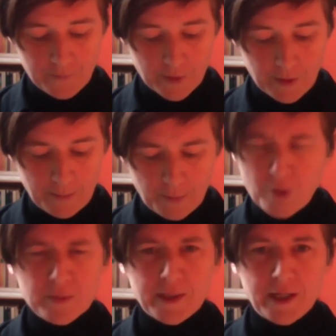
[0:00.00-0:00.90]
And
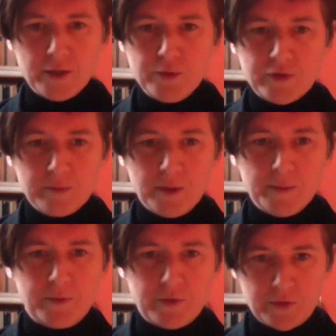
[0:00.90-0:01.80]
probably I also,
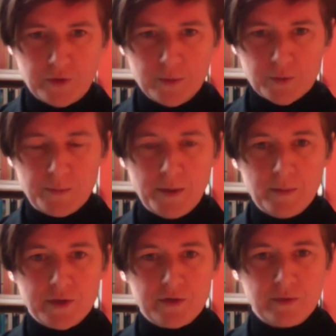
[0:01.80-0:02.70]
my two books were
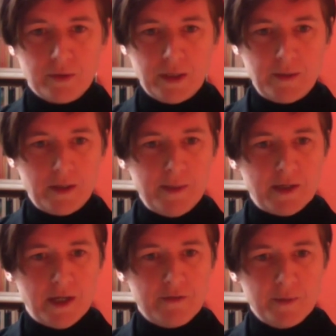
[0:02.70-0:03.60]
published in the
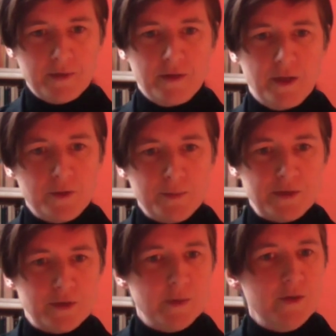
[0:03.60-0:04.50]
immediate aftermath of that, which means
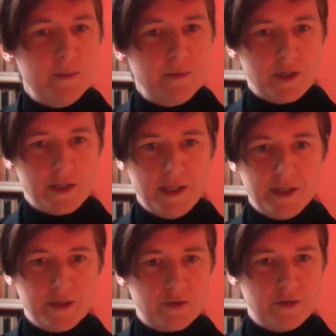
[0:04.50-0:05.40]
I must have been writing the
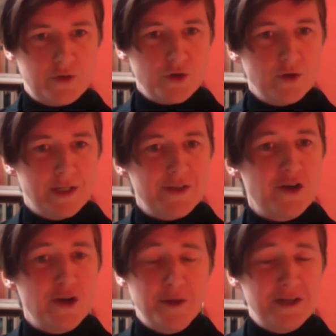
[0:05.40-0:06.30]
edits during that
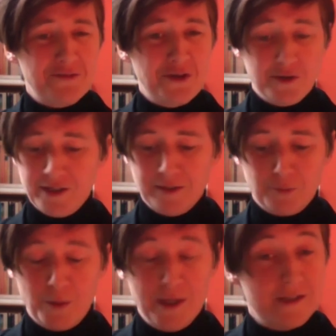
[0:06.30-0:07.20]
time. I have no idea
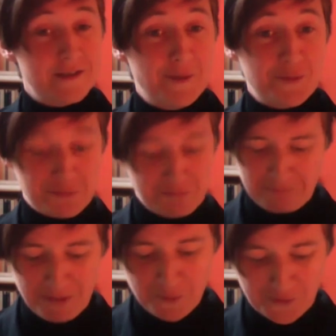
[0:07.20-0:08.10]
when I slept.
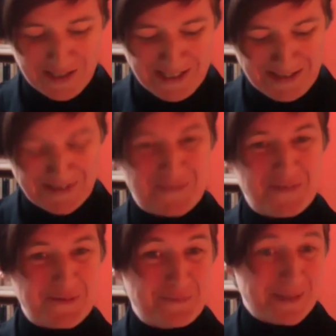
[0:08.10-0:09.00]
It was
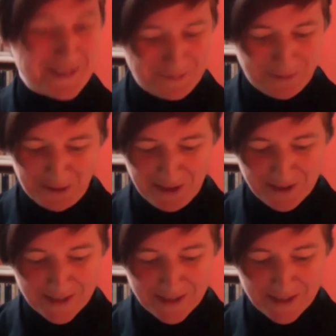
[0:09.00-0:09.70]
a busy period.